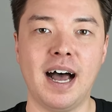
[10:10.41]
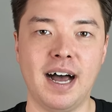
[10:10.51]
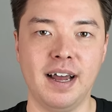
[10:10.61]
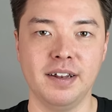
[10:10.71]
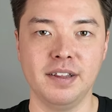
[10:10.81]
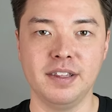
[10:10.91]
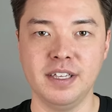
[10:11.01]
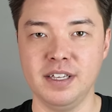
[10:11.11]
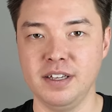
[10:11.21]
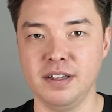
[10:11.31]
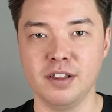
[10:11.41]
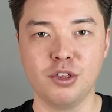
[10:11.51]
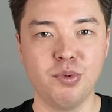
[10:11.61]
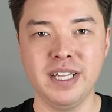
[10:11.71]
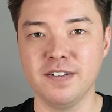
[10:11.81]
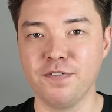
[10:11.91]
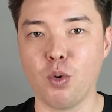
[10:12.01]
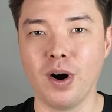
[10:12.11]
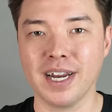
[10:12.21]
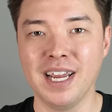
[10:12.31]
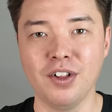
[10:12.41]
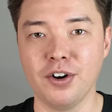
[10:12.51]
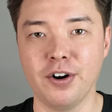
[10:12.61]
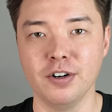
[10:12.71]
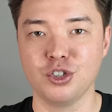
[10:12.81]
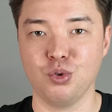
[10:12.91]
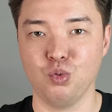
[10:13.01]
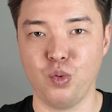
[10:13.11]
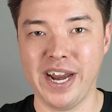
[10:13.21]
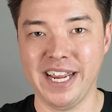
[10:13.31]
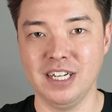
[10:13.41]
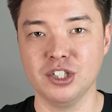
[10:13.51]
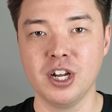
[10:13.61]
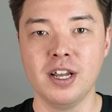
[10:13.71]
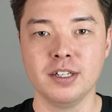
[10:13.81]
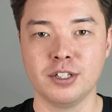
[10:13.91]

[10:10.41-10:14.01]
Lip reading: on the 3 to 4 kilohertz range.